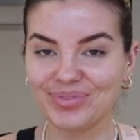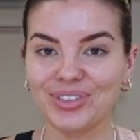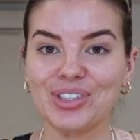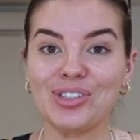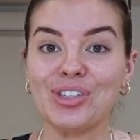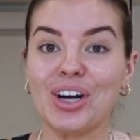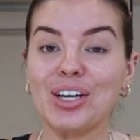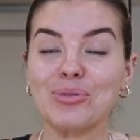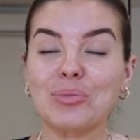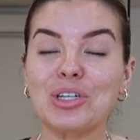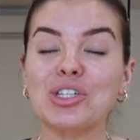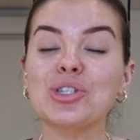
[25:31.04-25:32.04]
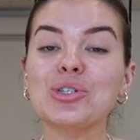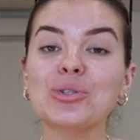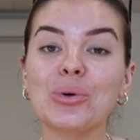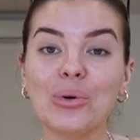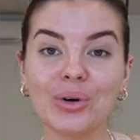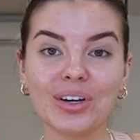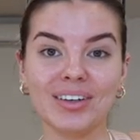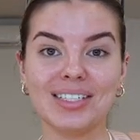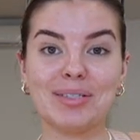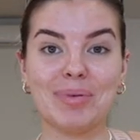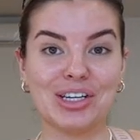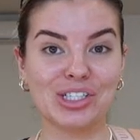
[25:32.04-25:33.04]
Because you guys will be shook,
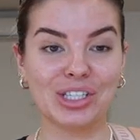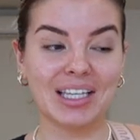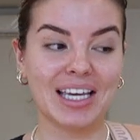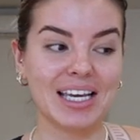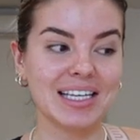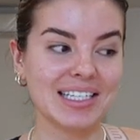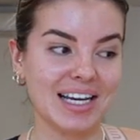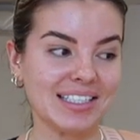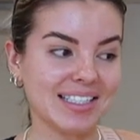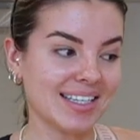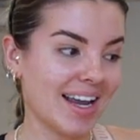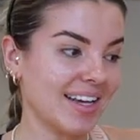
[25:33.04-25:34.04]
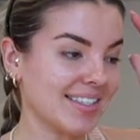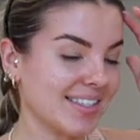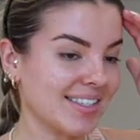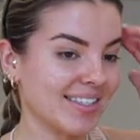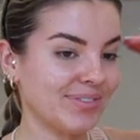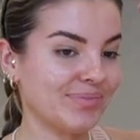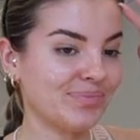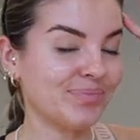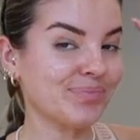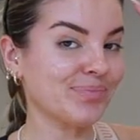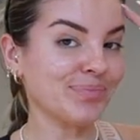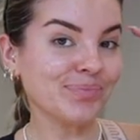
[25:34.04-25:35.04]
especially downstairs.
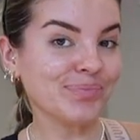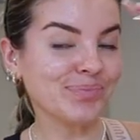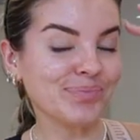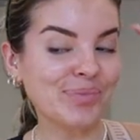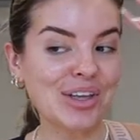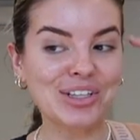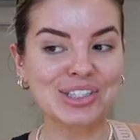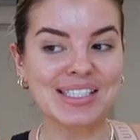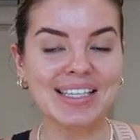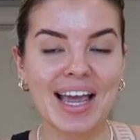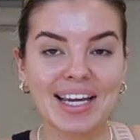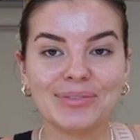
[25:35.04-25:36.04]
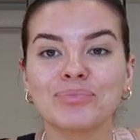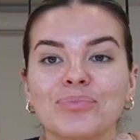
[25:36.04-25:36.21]
Just saying.